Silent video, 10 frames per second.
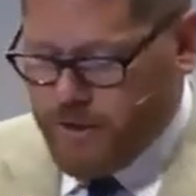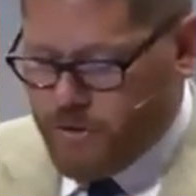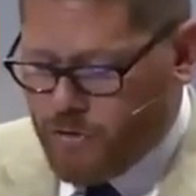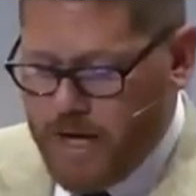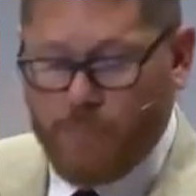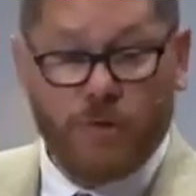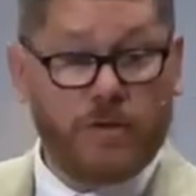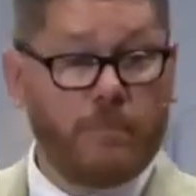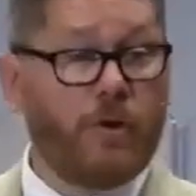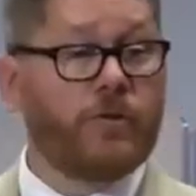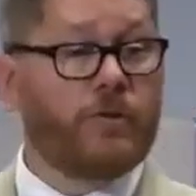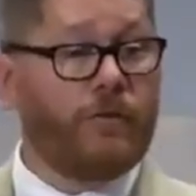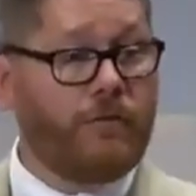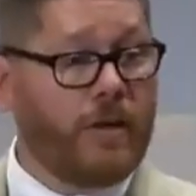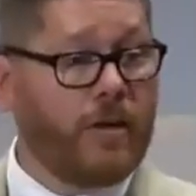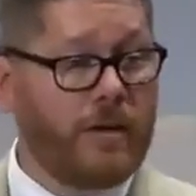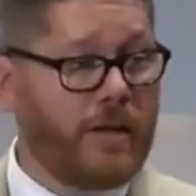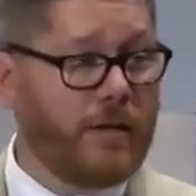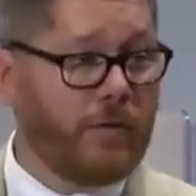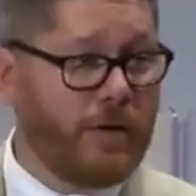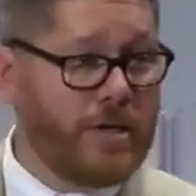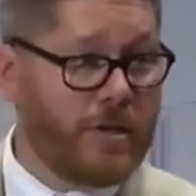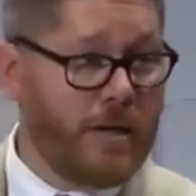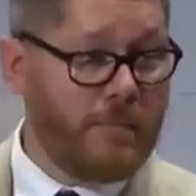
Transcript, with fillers: the tribe was the most feared in the region.